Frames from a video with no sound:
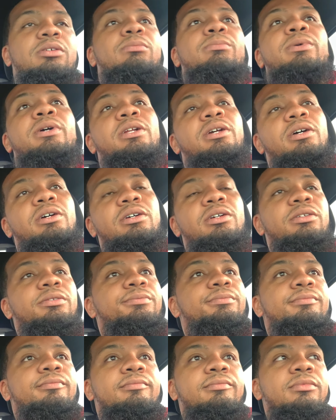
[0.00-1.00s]
But uh,
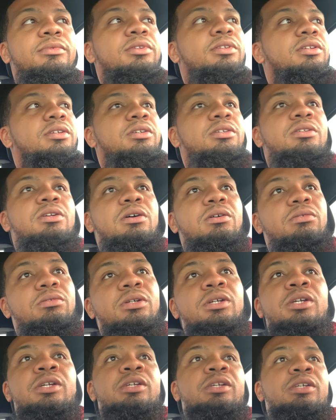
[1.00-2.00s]
you
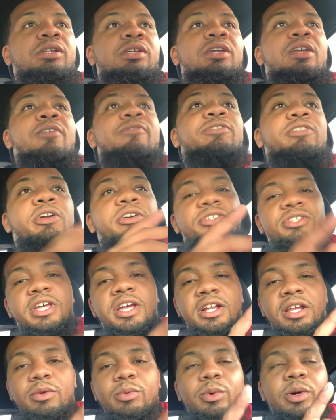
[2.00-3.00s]
know, if there's
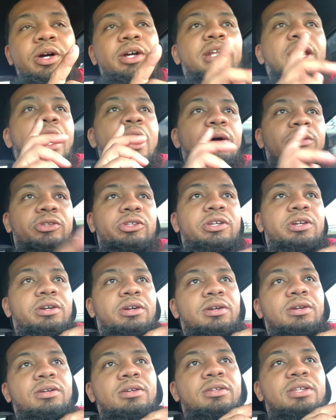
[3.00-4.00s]
anyone out
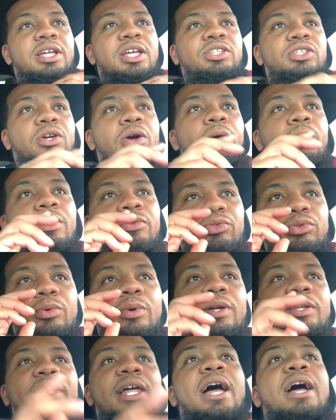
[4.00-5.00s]
there that's going
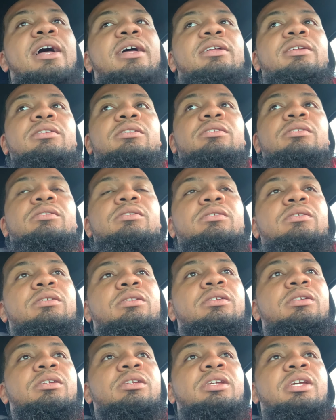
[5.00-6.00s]
through a lot
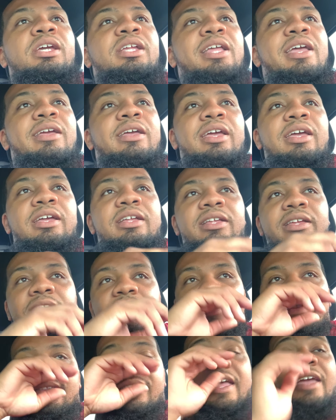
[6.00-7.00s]
and they and it,